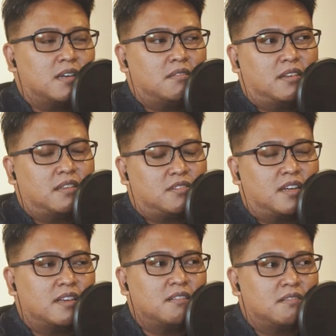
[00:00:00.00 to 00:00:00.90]
Yeah, you can
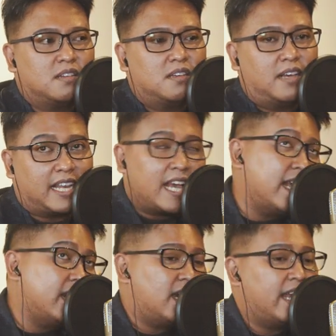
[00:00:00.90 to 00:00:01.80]
try it. Any
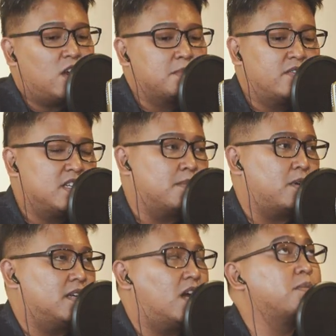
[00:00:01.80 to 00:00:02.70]
any other any observations
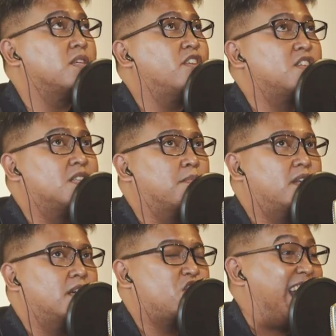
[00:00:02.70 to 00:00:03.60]
about the observations about the